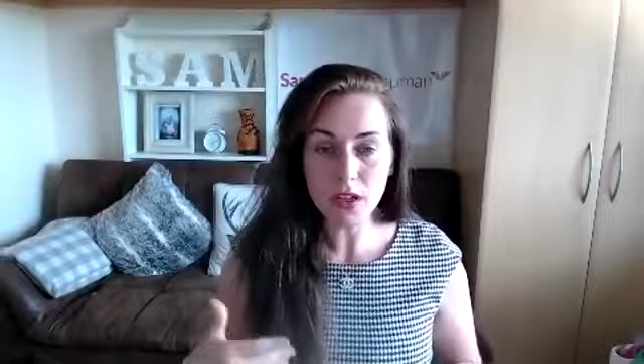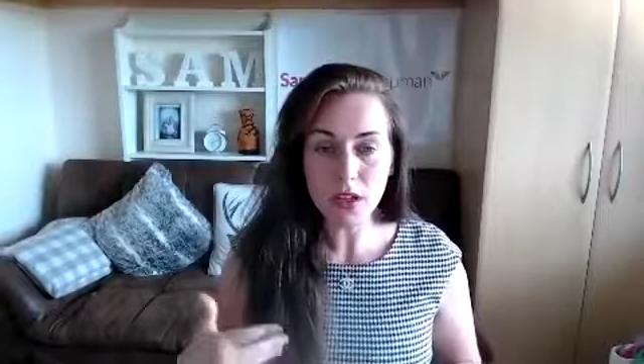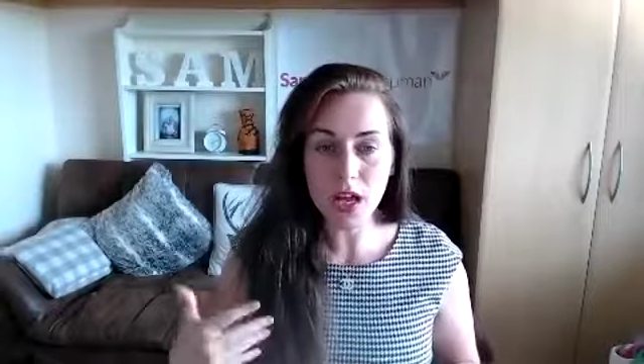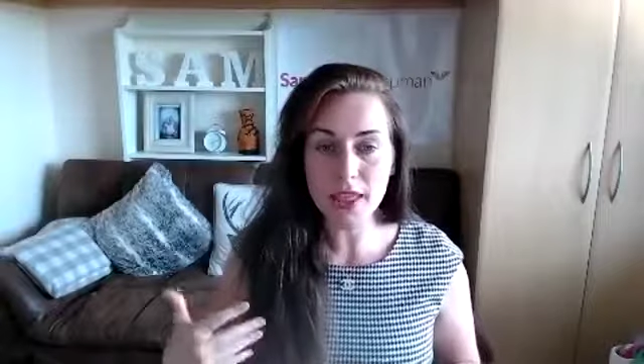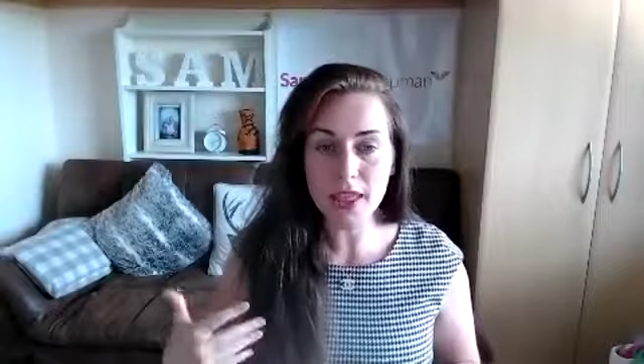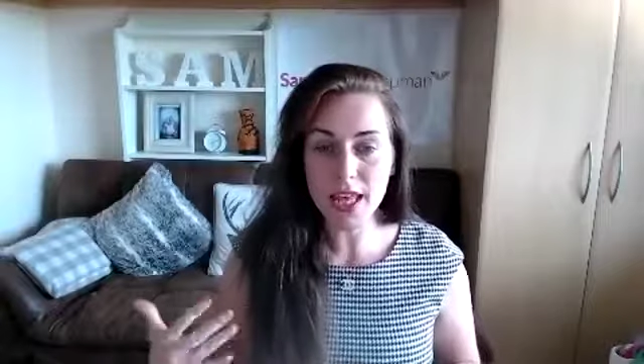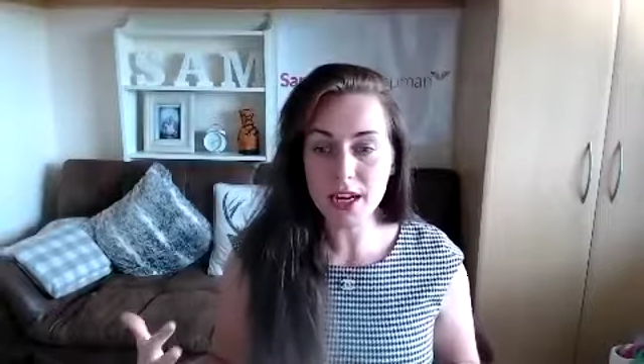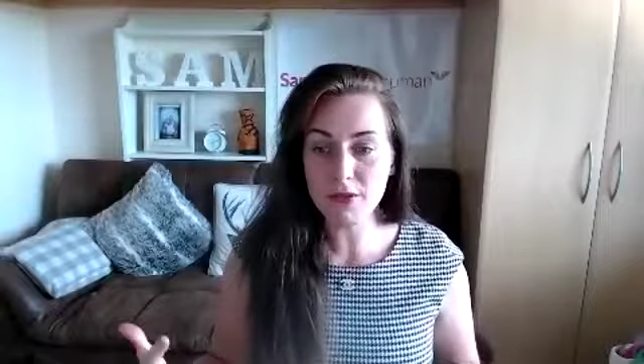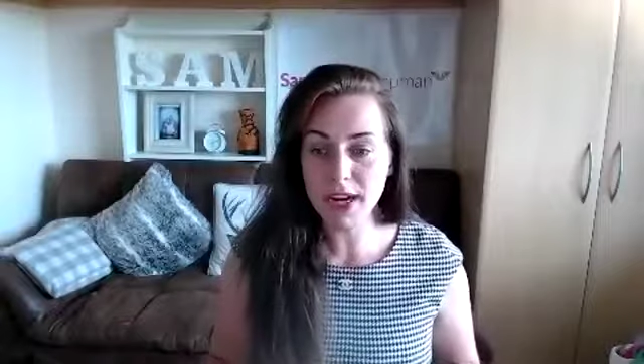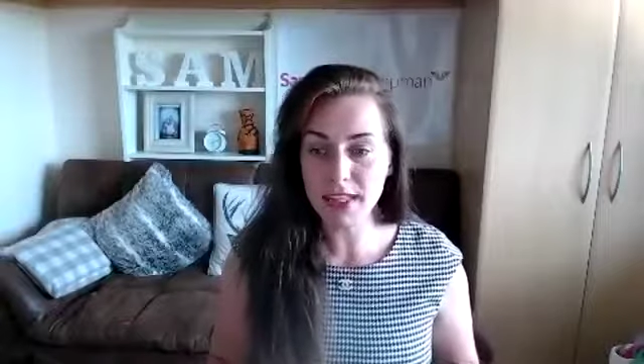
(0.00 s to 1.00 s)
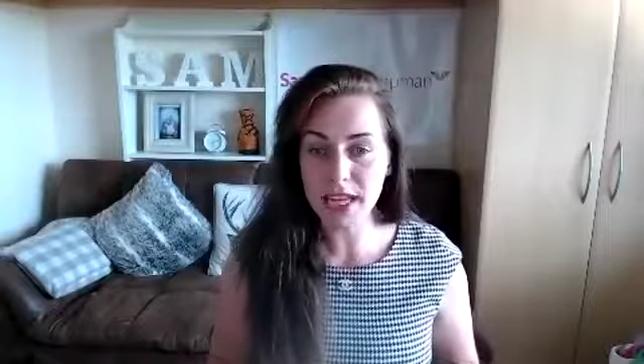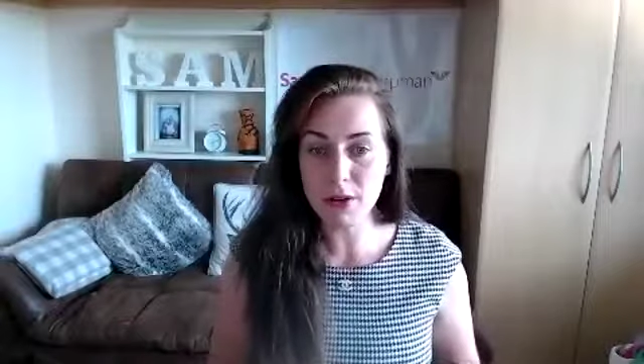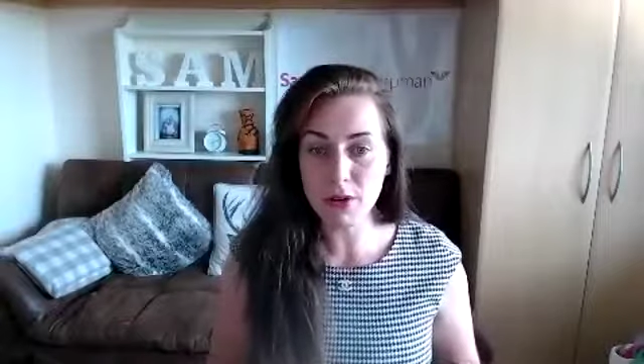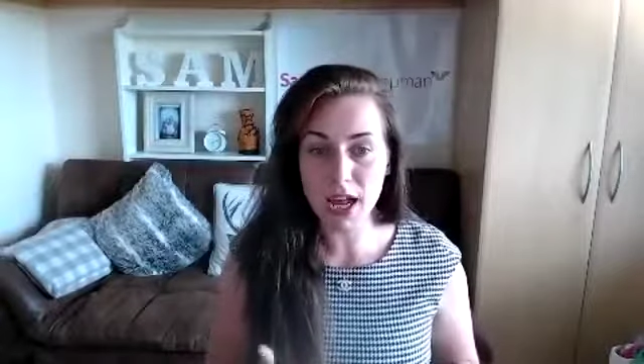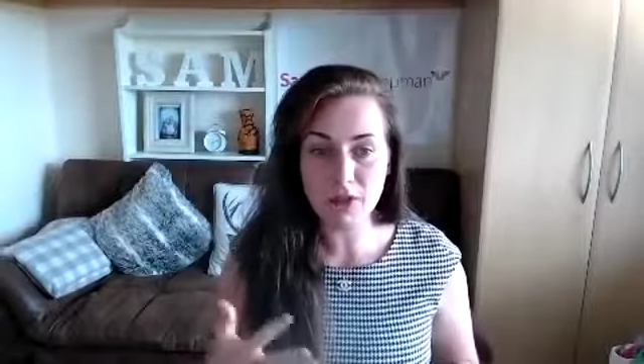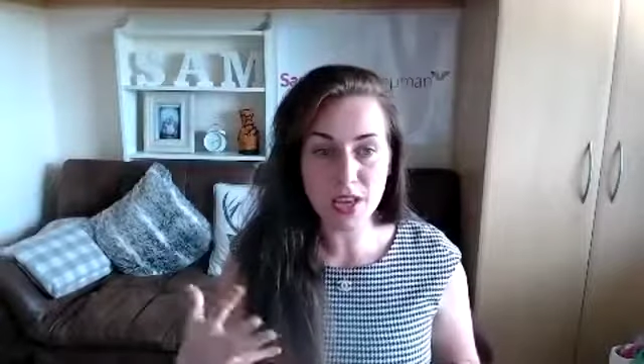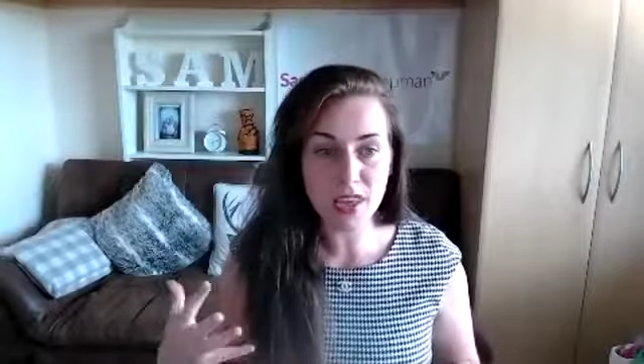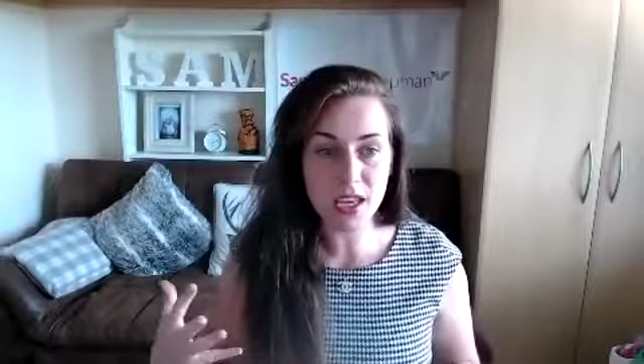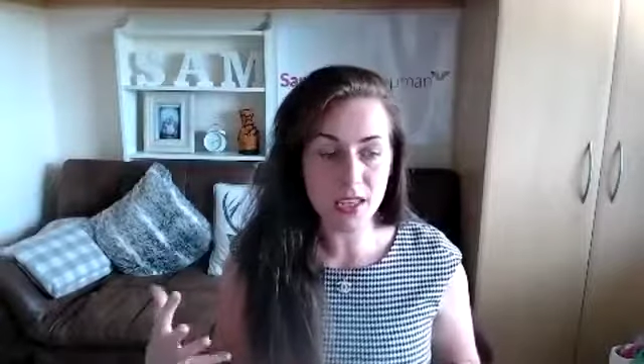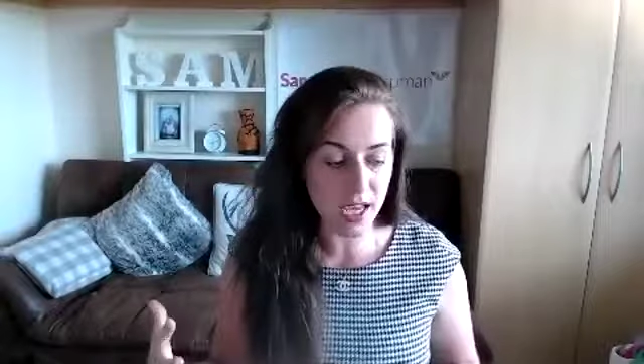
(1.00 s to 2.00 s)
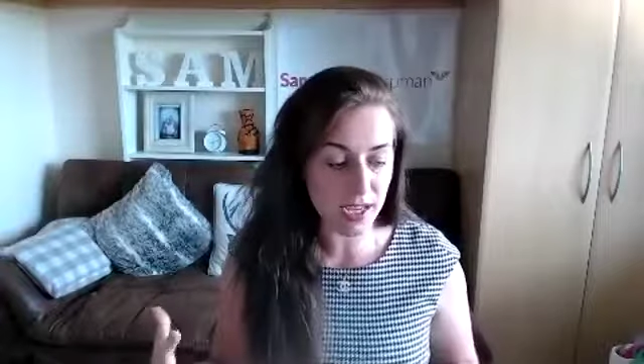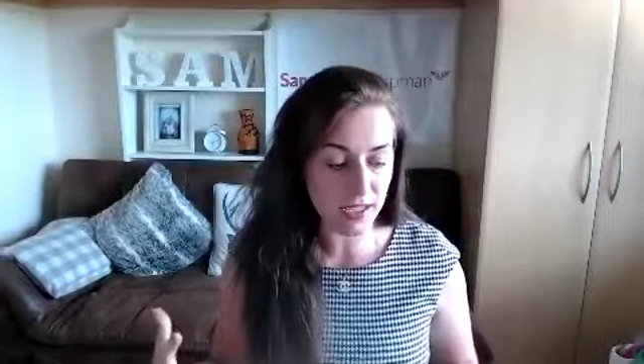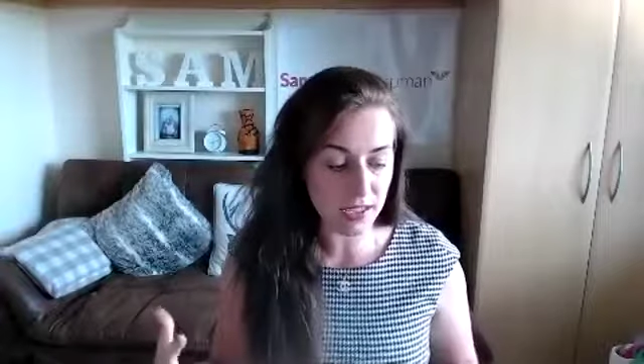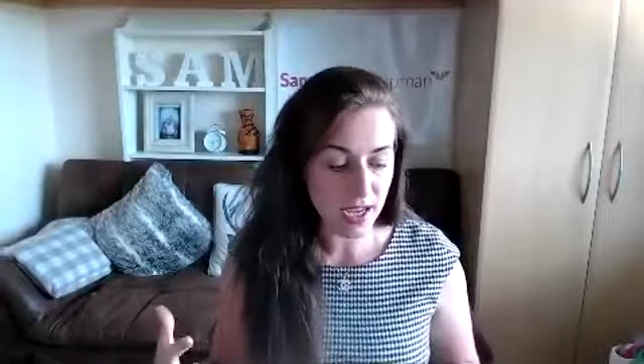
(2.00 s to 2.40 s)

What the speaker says: And then I write down everything that